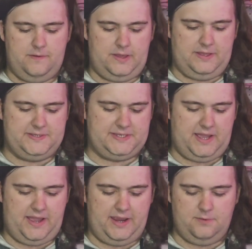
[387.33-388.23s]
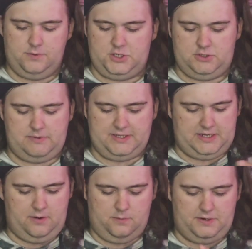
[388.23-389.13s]
inside, which that's
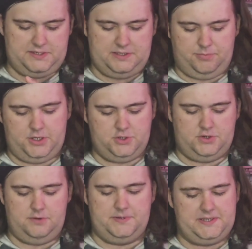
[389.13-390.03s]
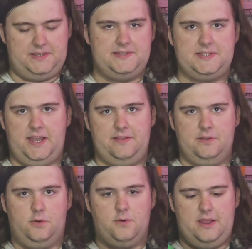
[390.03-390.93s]
how it works. The plunger tube is inside the
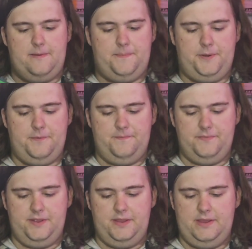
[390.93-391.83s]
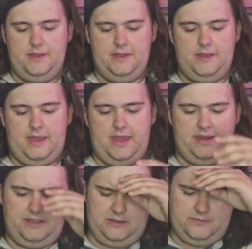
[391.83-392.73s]
grip. And
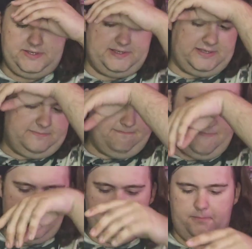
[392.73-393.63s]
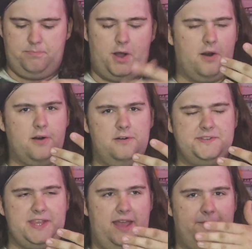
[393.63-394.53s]
it uses metal
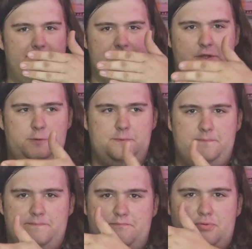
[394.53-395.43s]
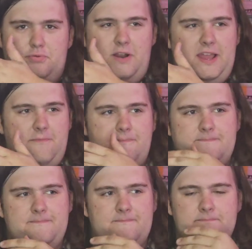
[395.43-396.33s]
bars to prime
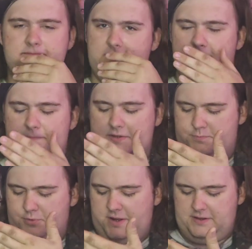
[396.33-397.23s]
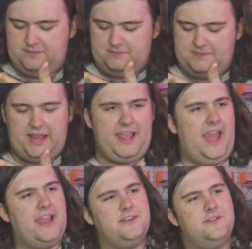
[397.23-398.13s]
the spring
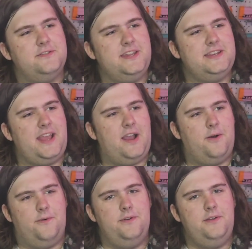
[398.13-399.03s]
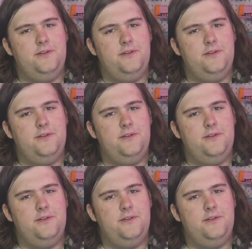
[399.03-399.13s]
diagonally down